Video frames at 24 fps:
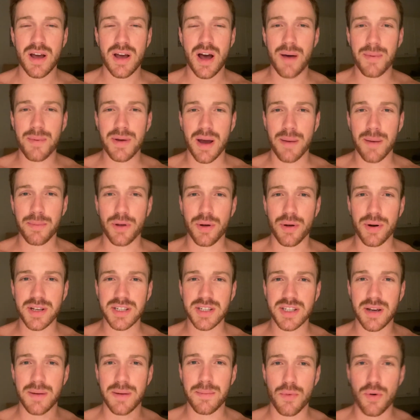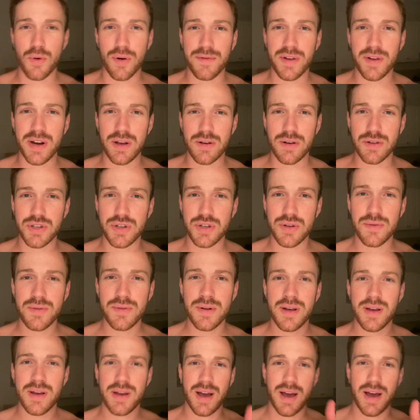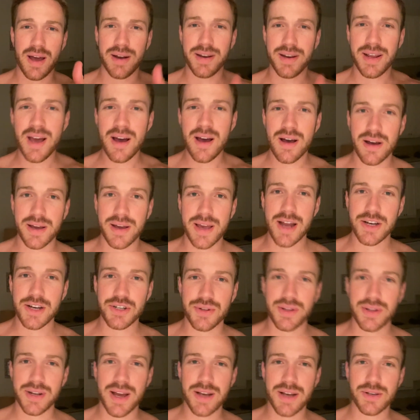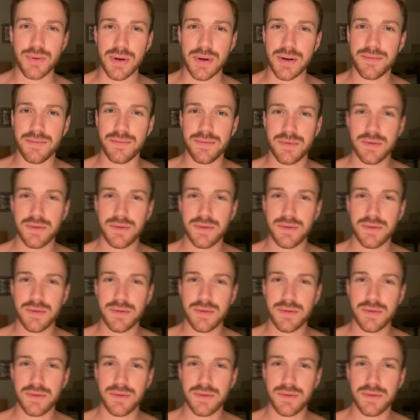I'll be uploading some more videos soon. And yeah, I'll catch you in the next one.